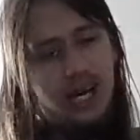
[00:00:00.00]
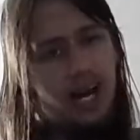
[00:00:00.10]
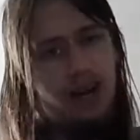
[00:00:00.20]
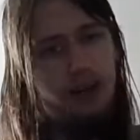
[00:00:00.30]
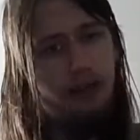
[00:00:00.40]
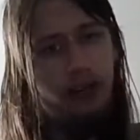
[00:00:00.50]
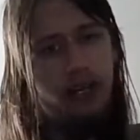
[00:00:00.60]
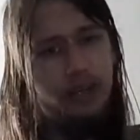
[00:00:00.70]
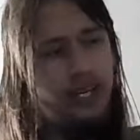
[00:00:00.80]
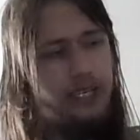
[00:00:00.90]
I don't
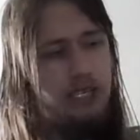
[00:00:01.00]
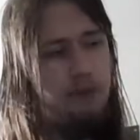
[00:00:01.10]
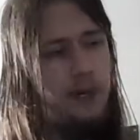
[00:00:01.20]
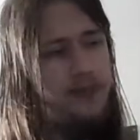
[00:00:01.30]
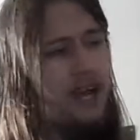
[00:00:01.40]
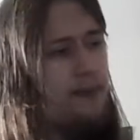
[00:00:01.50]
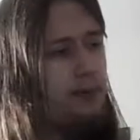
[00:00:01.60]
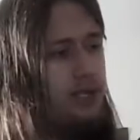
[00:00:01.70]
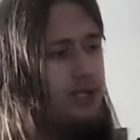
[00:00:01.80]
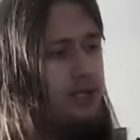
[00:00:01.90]
think you need to spend that
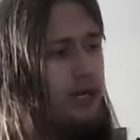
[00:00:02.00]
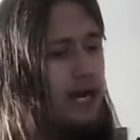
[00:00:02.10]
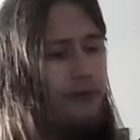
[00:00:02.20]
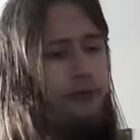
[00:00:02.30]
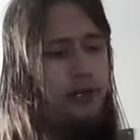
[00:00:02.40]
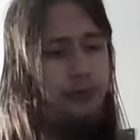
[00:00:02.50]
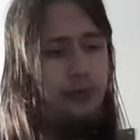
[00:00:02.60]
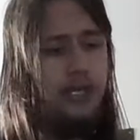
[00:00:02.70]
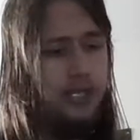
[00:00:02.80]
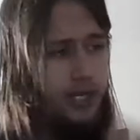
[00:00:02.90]
much to have good
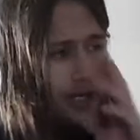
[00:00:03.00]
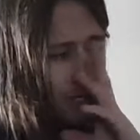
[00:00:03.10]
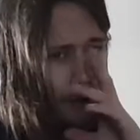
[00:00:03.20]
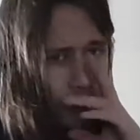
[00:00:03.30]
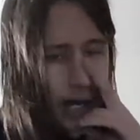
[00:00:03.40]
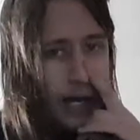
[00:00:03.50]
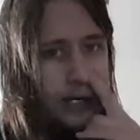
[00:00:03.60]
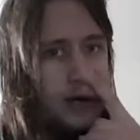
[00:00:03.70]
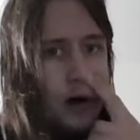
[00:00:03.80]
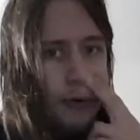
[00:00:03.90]
whiskey
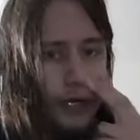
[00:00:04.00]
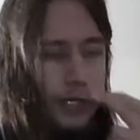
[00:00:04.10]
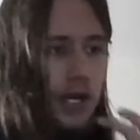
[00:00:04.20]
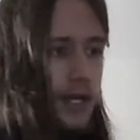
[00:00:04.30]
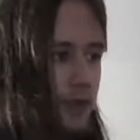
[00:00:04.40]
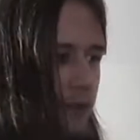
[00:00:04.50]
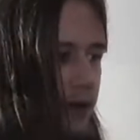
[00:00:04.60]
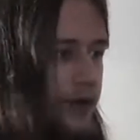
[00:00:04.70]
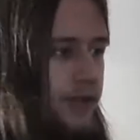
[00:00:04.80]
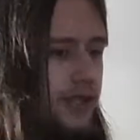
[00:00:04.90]
and Coke
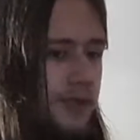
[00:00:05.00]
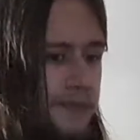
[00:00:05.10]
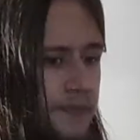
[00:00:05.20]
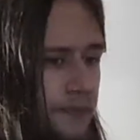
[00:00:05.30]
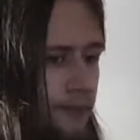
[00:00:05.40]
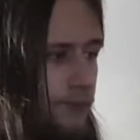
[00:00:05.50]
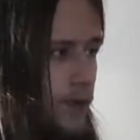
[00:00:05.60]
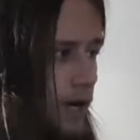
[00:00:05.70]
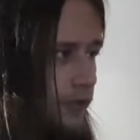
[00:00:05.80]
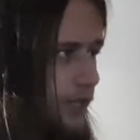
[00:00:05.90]
experience.
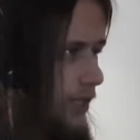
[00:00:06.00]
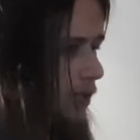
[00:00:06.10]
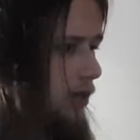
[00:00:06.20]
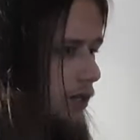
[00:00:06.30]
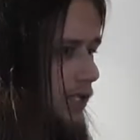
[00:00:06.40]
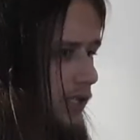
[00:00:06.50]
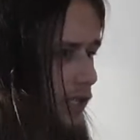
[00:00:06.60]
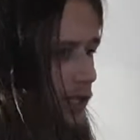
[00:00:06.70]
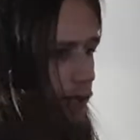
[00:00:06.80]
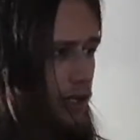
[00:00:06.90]
I think,
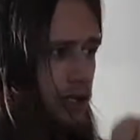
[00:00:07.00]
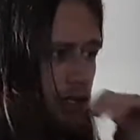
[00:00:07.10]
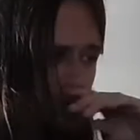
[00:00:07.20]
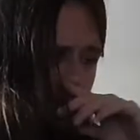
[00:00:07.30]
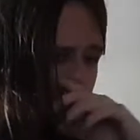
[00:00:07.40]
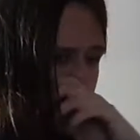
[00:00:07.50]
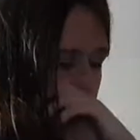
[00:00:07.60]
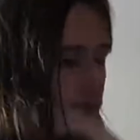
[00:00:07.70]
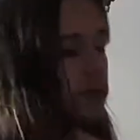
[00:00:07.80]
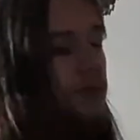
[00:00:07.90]
honestly, you can just
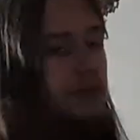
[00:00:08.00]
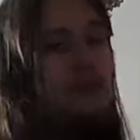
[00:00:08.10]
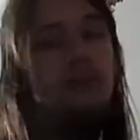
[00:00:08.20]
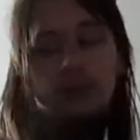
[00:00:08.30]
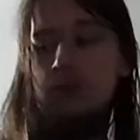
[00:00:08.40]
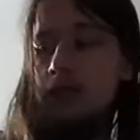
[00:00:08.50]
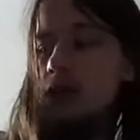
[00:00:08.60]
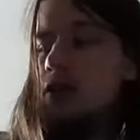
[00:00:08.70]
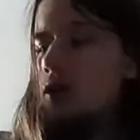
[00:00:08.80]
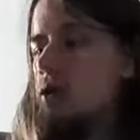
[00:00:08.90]

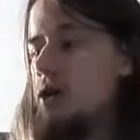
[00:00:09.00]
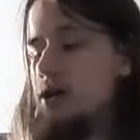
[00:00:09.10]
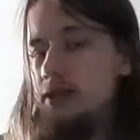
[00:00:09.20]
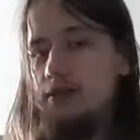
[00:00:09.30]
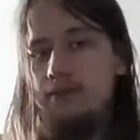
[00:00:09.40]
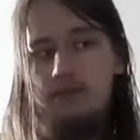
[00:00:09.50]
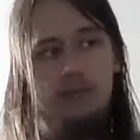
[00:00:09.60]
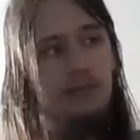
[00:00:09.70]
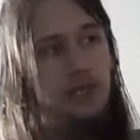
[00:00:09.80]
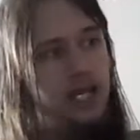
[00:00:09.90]
go with
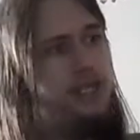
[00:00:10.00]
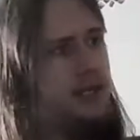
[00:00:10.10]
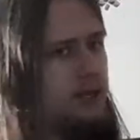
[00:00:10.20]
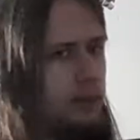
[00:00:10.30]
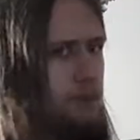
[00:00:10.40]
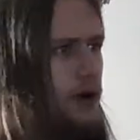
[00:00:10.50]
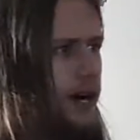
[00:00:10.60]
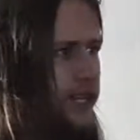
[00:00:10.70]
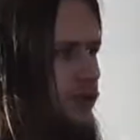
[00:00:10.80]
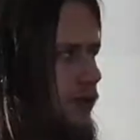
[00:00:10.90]
a decently
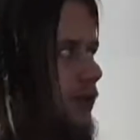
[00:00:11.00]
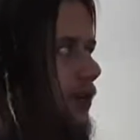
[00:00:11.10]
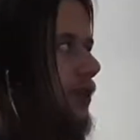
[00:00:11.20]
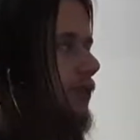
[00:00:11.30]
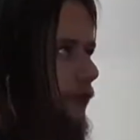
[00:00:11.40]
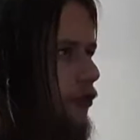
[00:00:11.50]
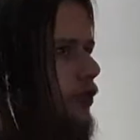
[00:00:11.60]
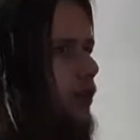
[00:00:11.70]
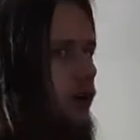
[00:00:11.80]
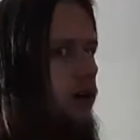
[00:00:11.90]
priced one, like
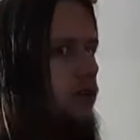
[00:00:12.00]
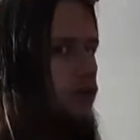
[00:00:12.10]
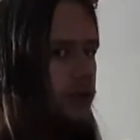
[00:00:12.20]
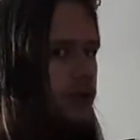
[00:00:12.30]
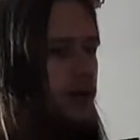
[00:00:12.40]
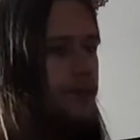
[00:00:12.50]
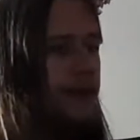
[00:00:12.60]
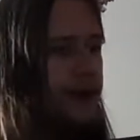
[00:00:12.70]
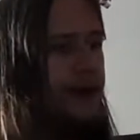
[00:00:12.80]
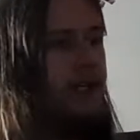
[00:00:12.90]
$30 up
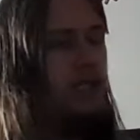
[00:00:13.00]
there,